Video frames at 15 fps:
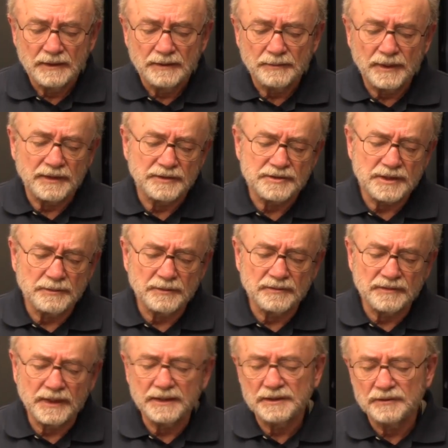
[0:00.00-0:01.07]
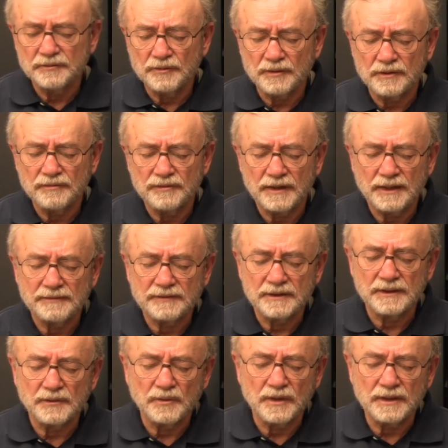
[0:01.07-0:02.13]
By the summer of 1945,
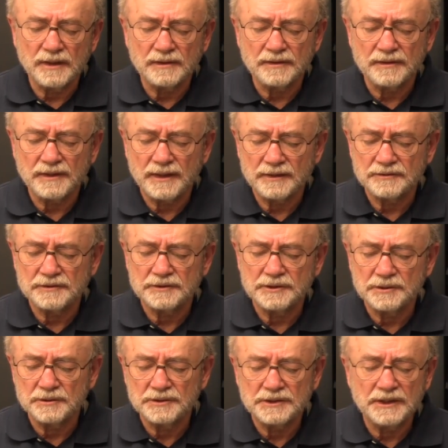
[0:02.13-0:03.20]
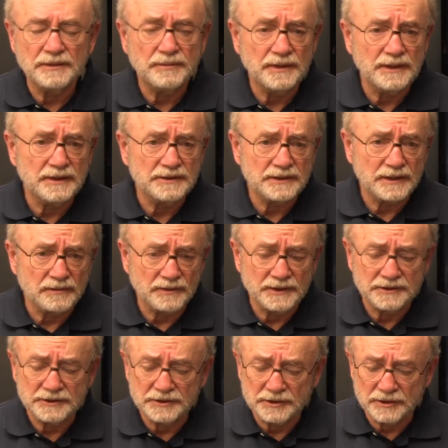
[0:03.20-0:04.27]
nearly 100,000 Jewish DPs had
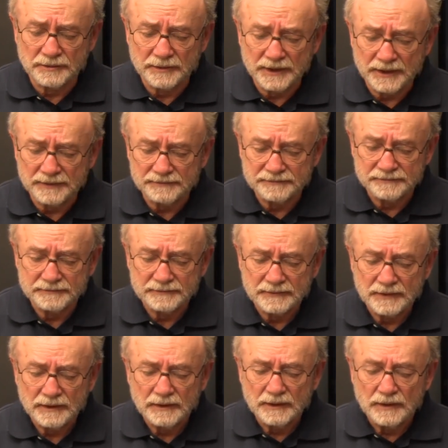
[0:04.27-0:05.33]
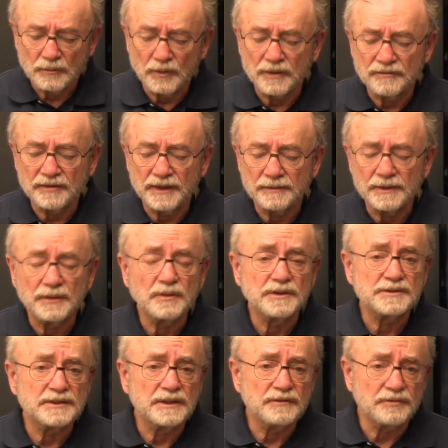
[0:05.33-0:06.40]
reached Germany. One family
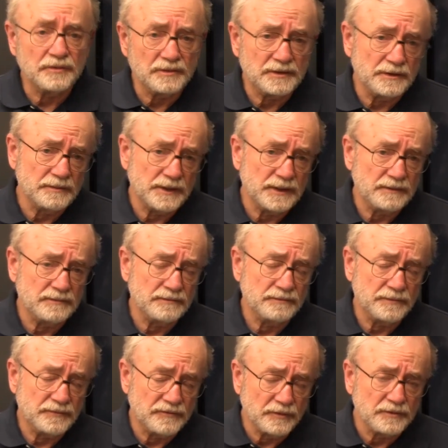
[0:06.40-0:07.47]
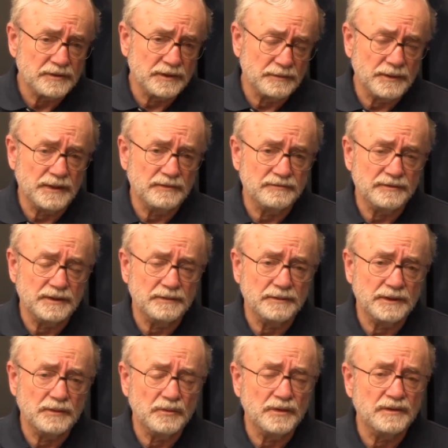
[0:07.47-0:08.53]
was the Fruchtenbaum
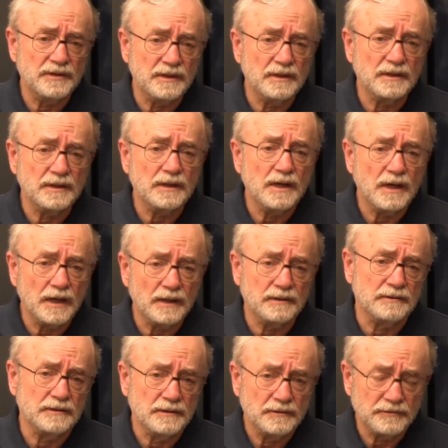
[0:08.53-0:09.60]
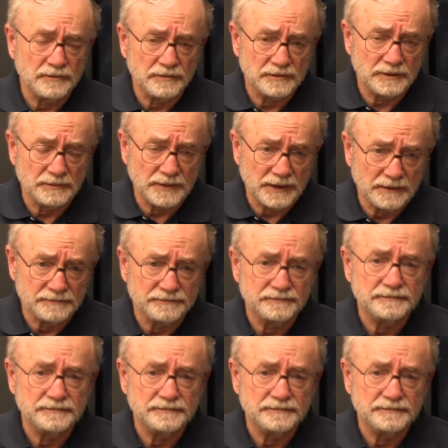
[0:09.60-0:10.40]
family with young Arnold Fruchtenbaum.